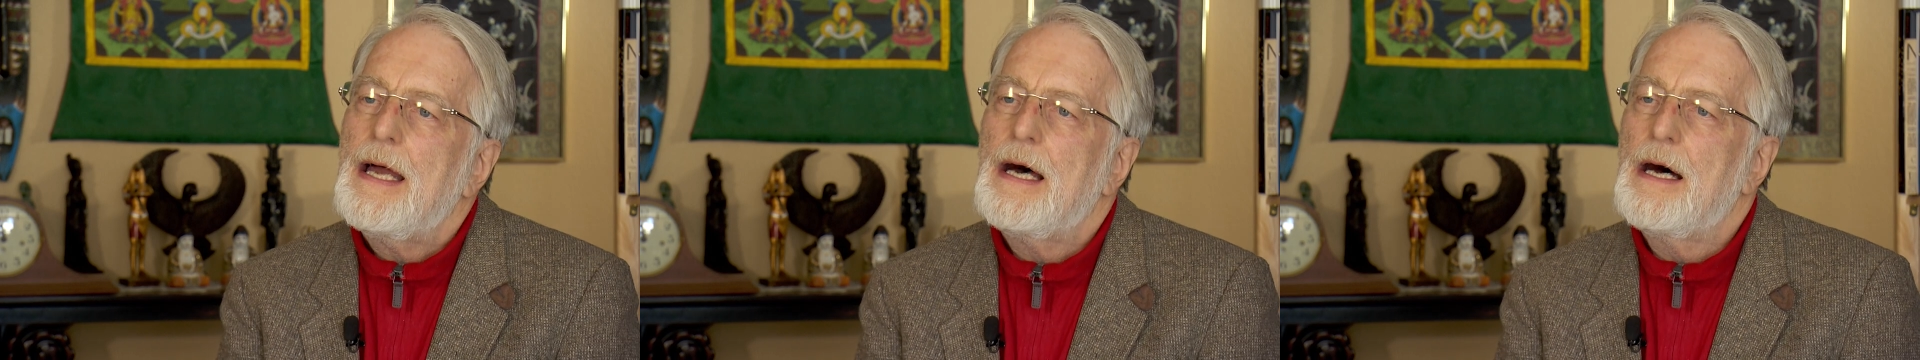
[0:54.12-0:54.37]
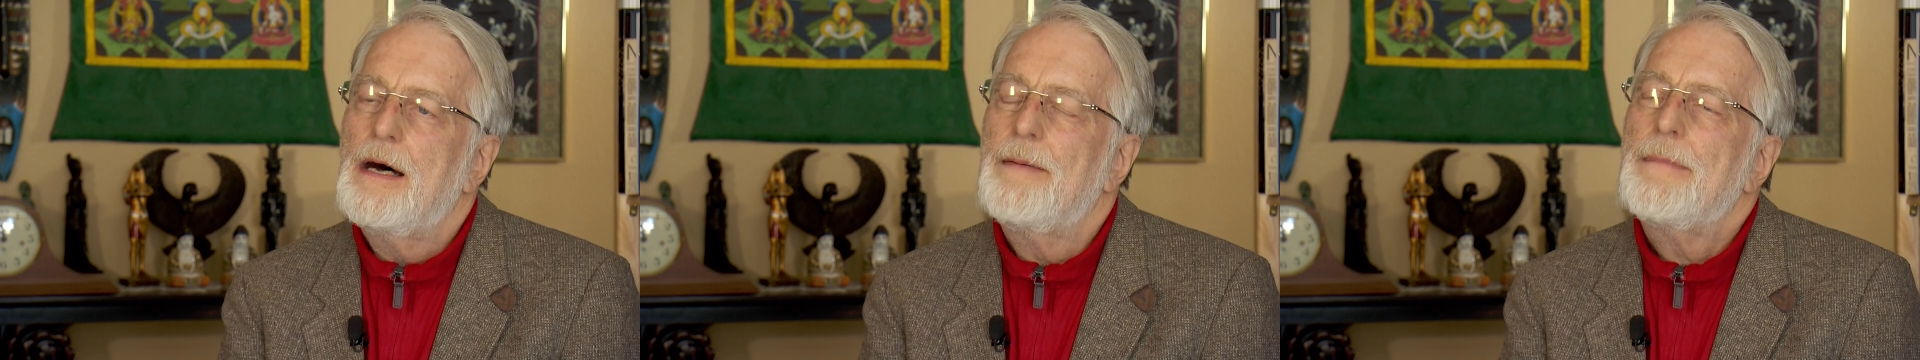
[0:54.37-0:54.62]

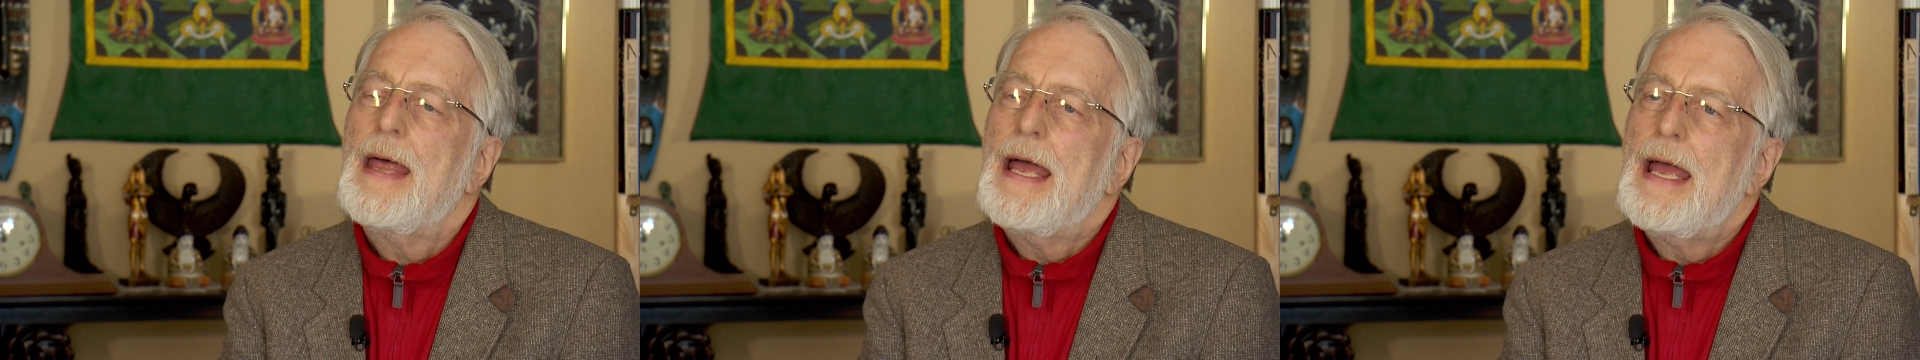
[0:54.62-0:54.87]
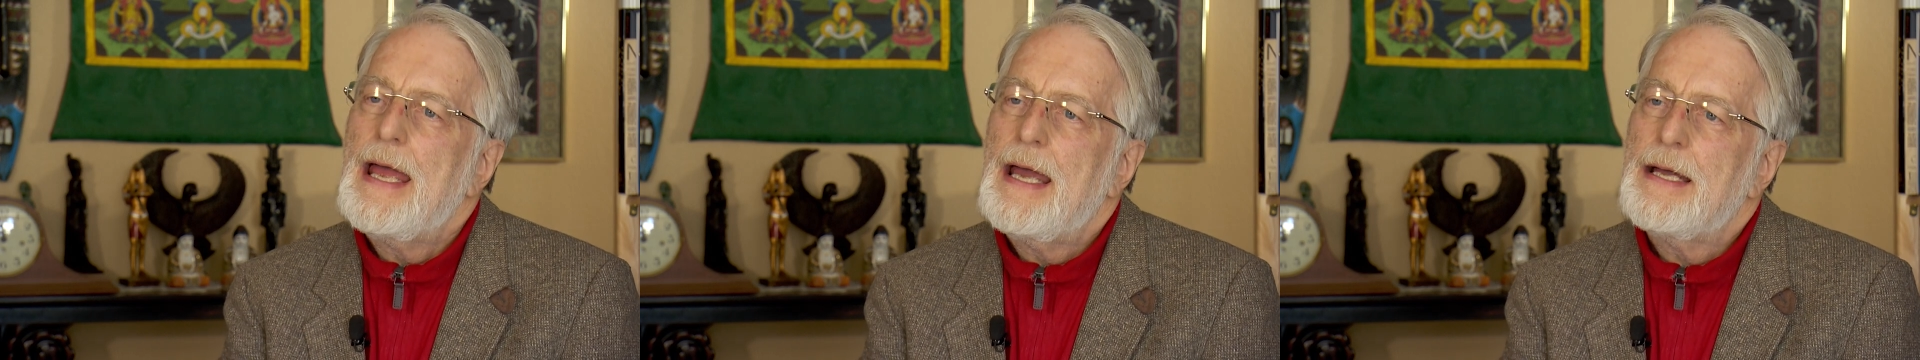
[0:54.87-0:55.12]
Um,
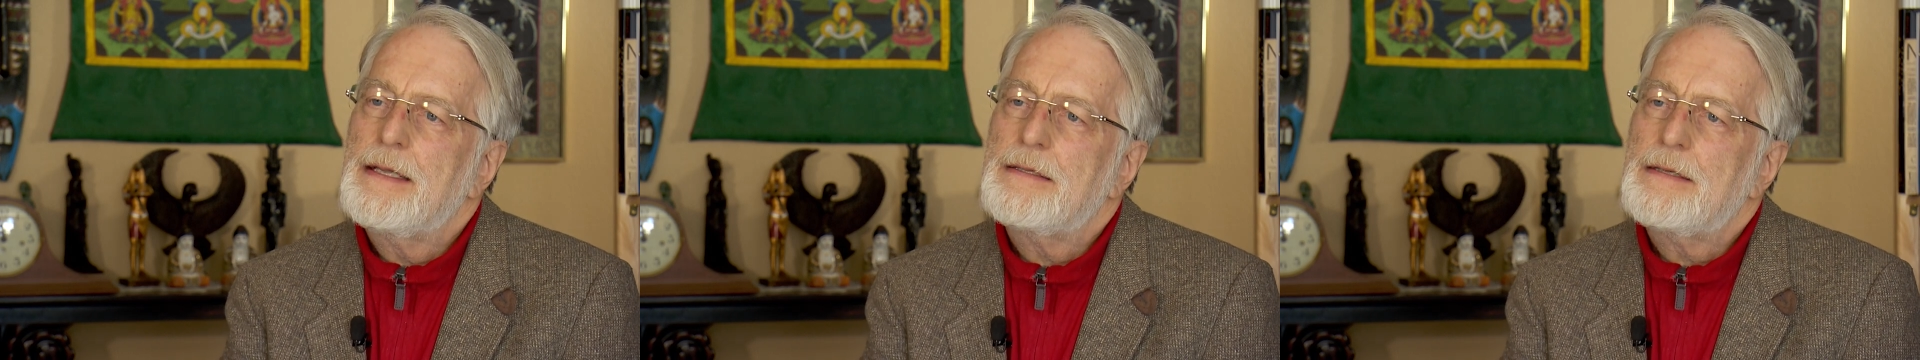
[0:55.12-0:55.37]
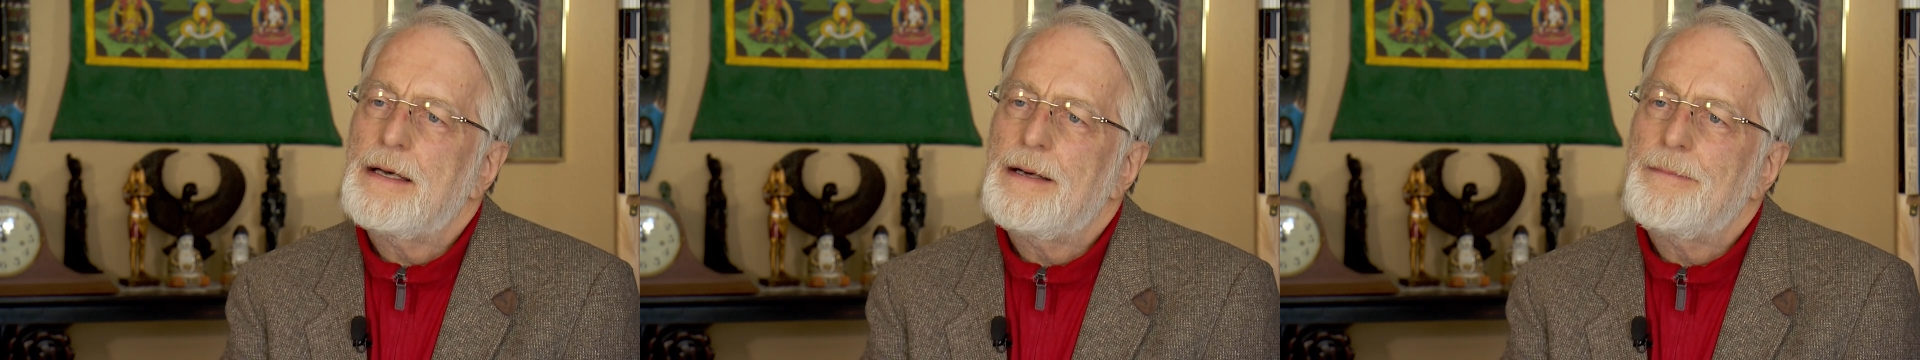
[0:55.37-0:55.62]

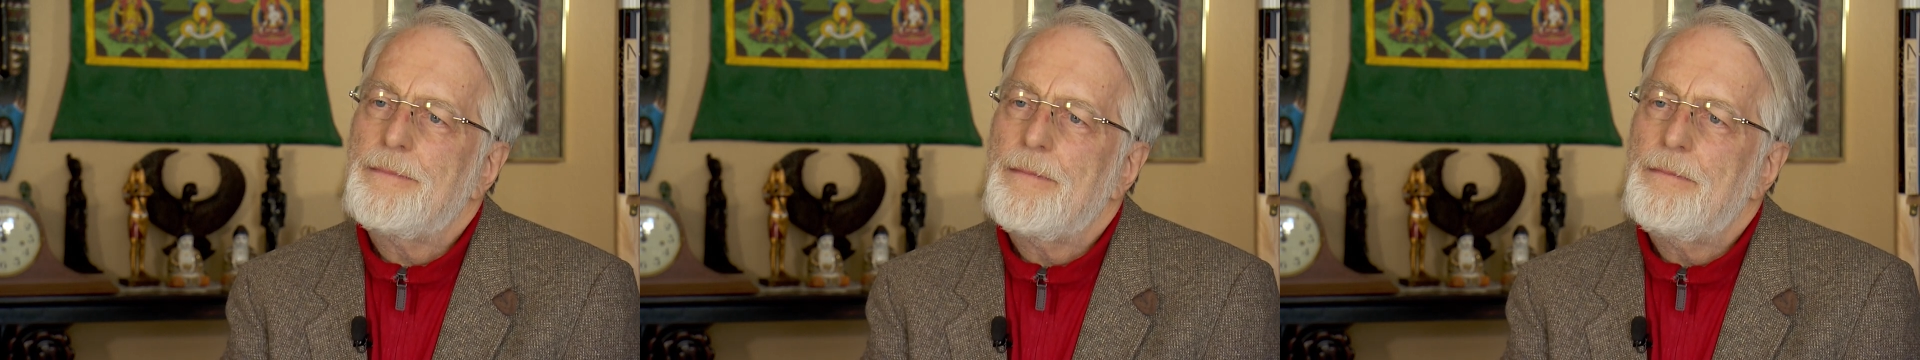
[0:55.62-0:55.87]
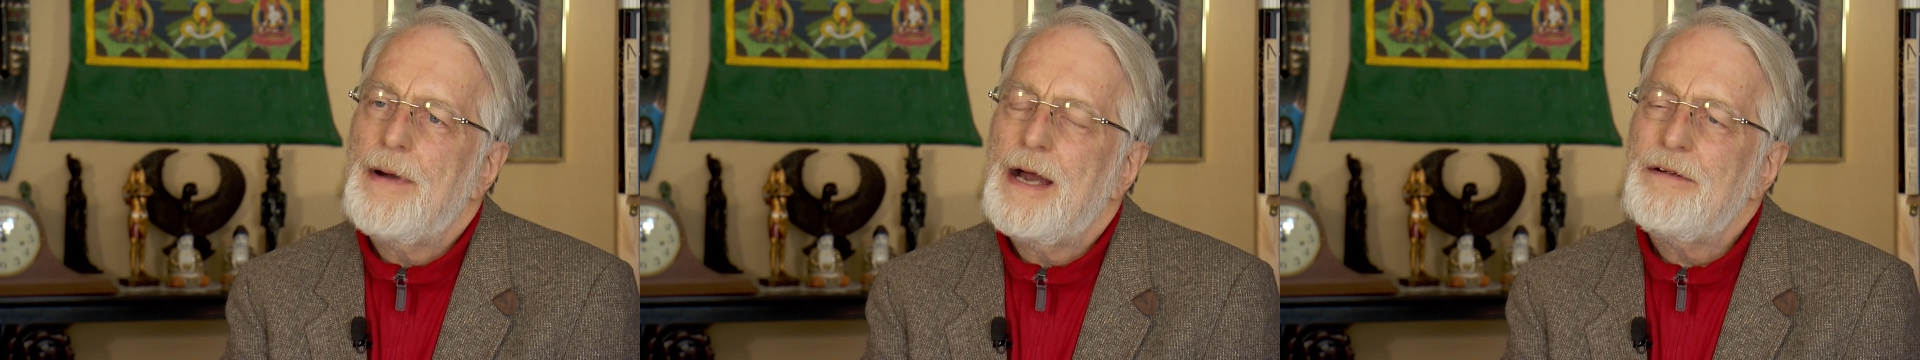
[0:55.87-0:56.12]
and um,
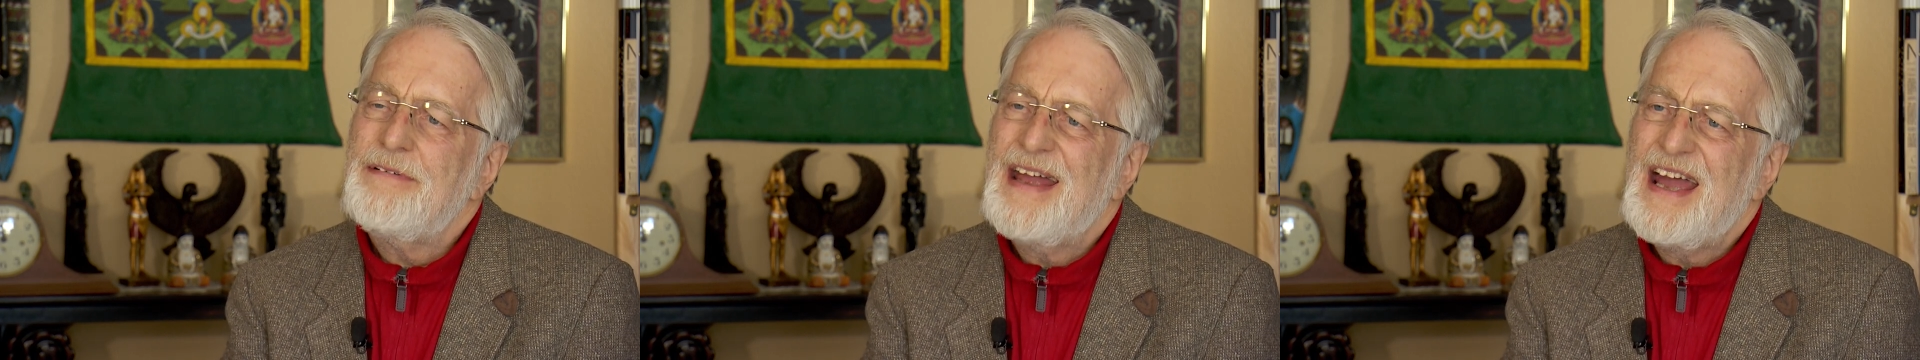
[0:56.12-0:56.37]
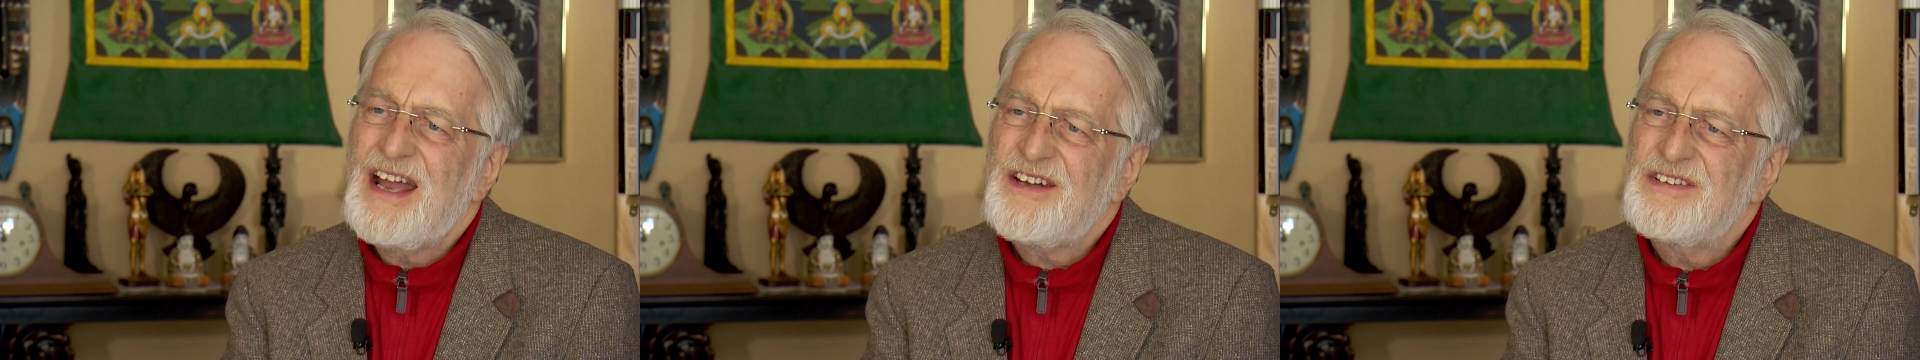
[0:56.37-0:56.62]
my
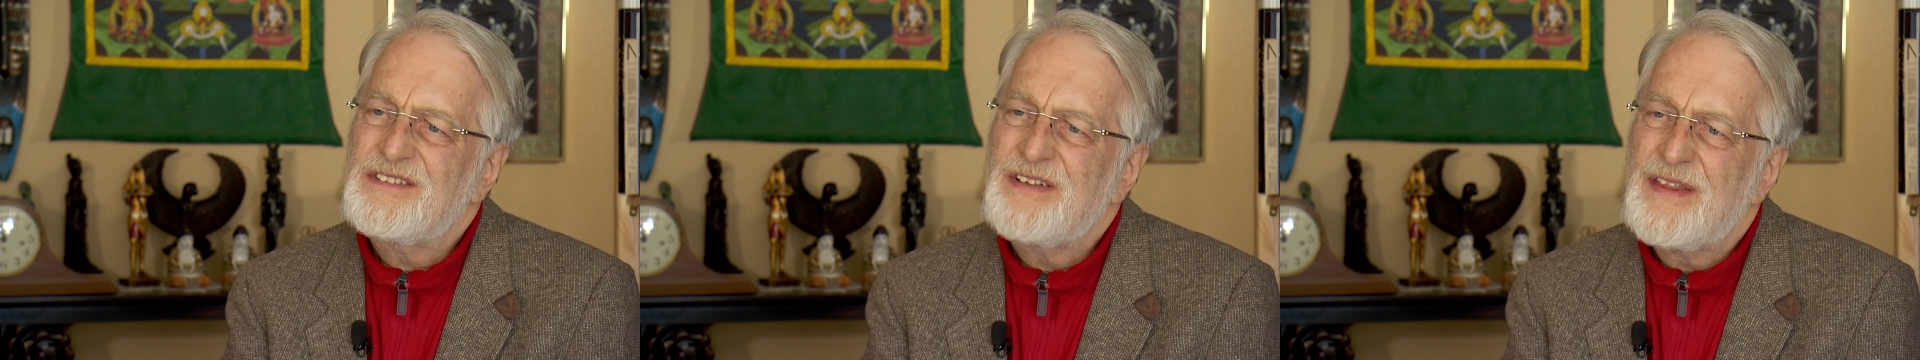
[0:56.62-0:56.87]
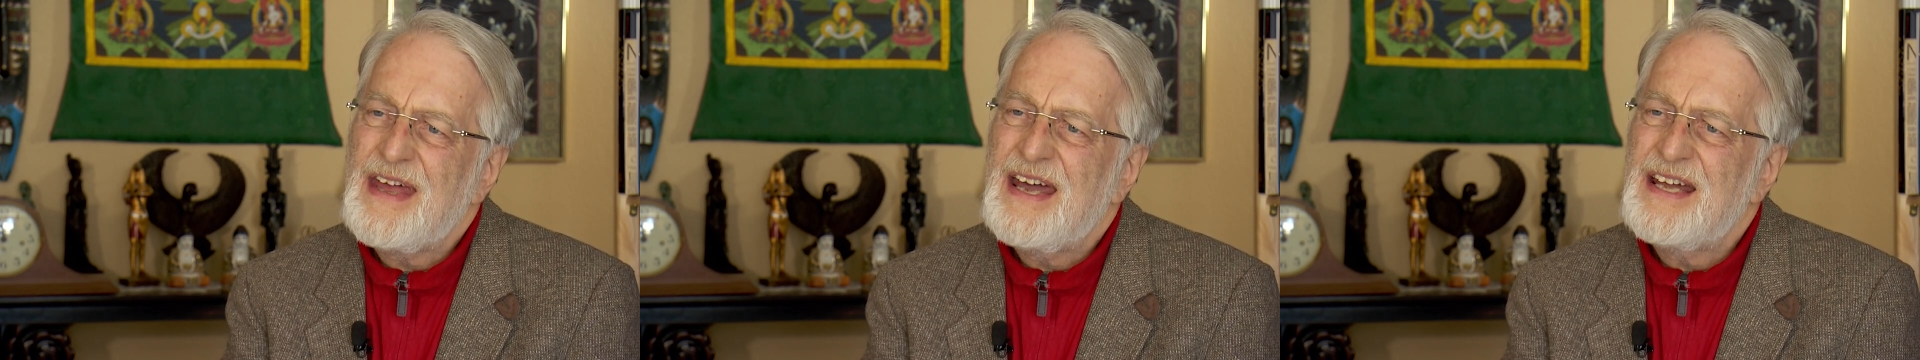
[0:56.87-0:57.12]
reaction
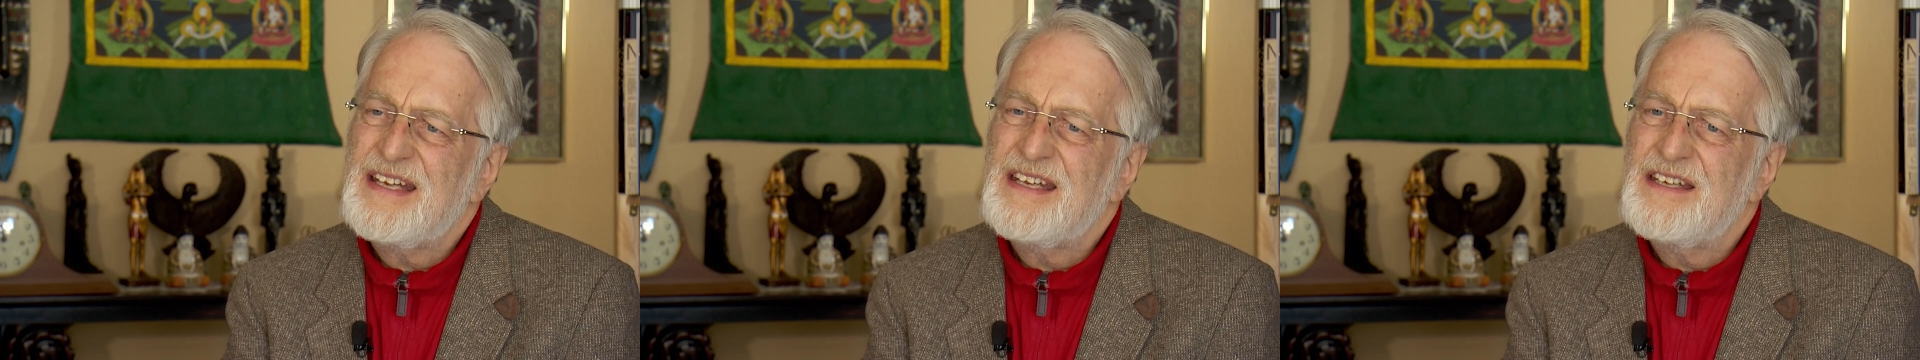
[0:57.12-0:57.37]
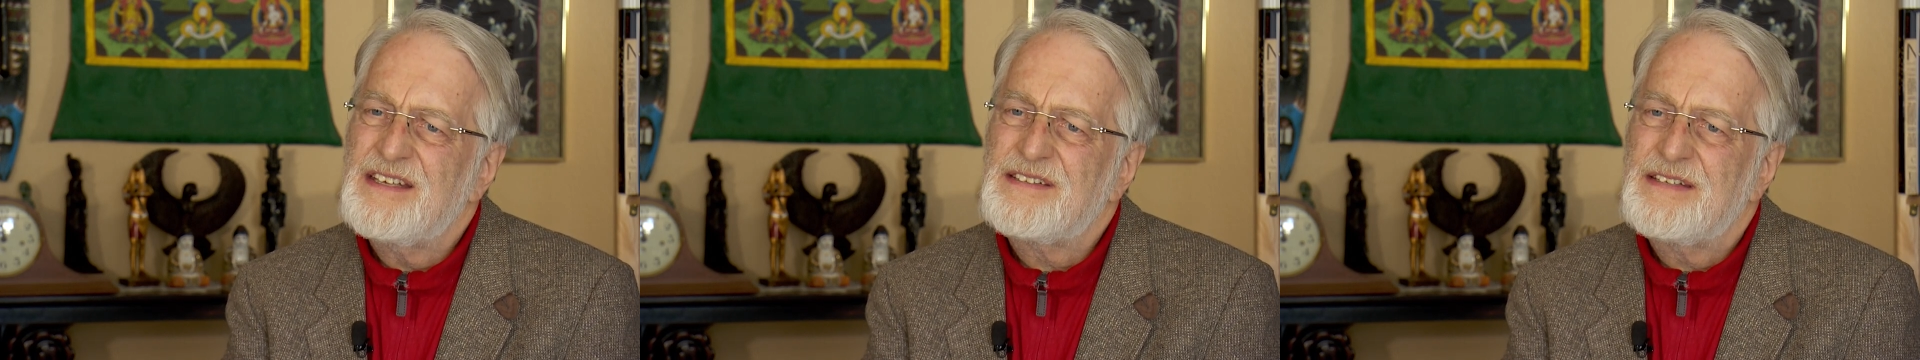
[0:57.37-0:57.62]
to that
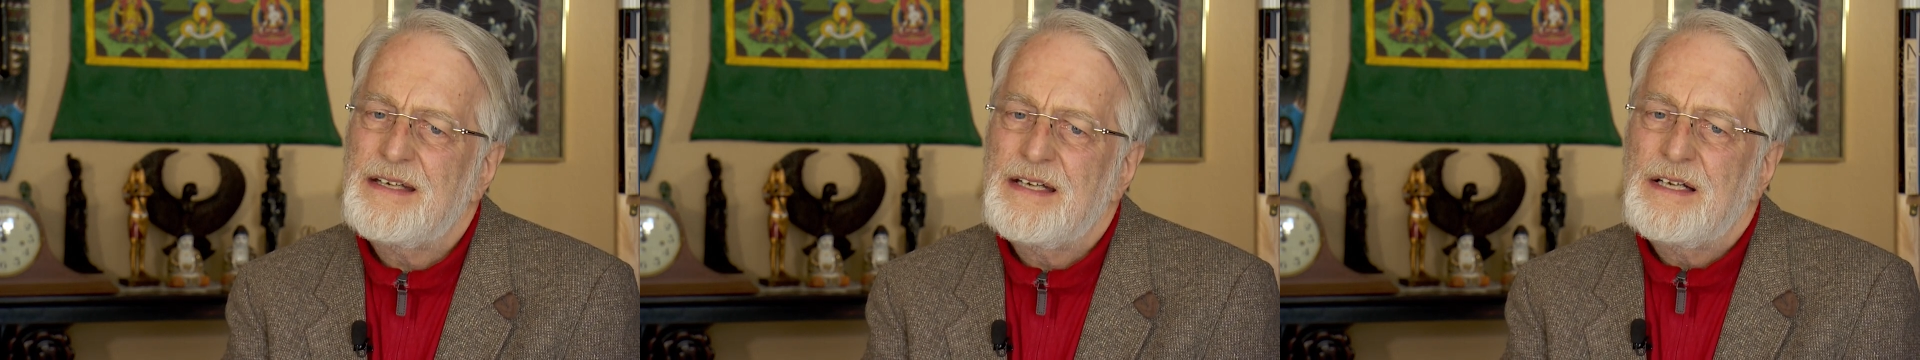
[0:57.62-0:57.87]
is,